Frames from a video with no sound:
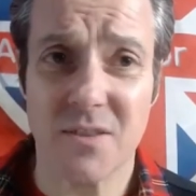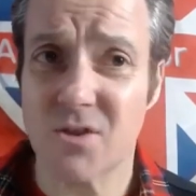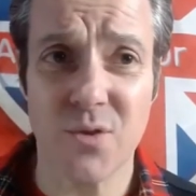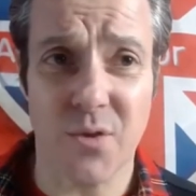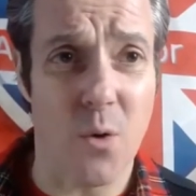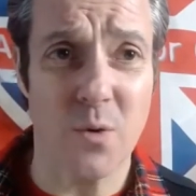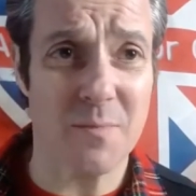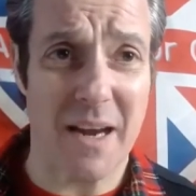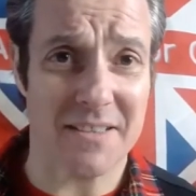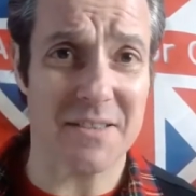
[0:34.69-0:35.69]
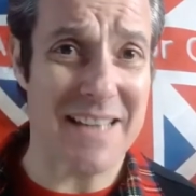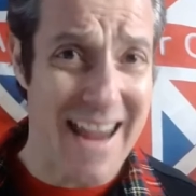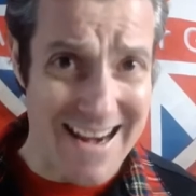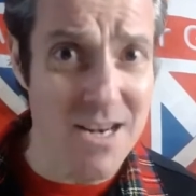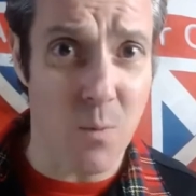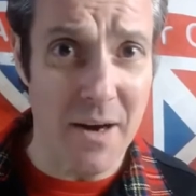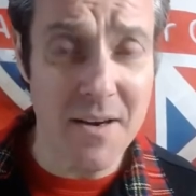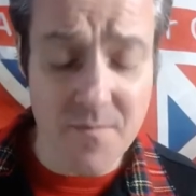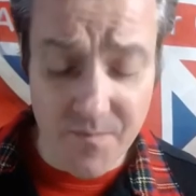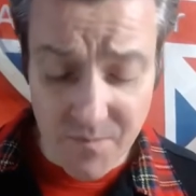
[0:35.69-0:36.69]
The truth always matters
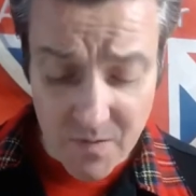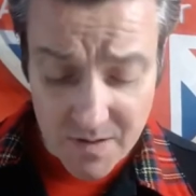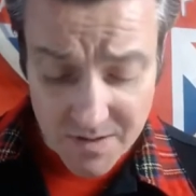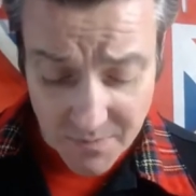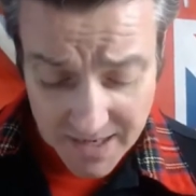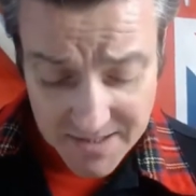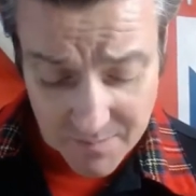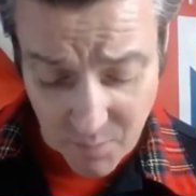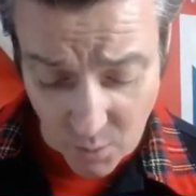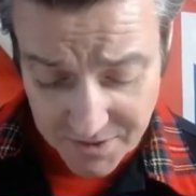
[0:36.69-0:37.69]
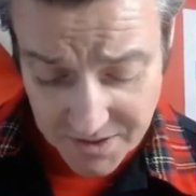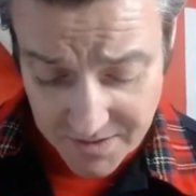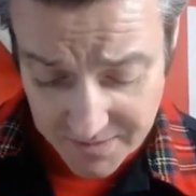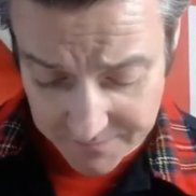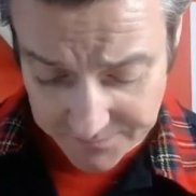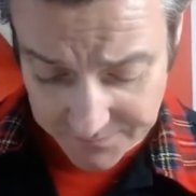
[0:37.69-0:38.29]
anyway. So that's important.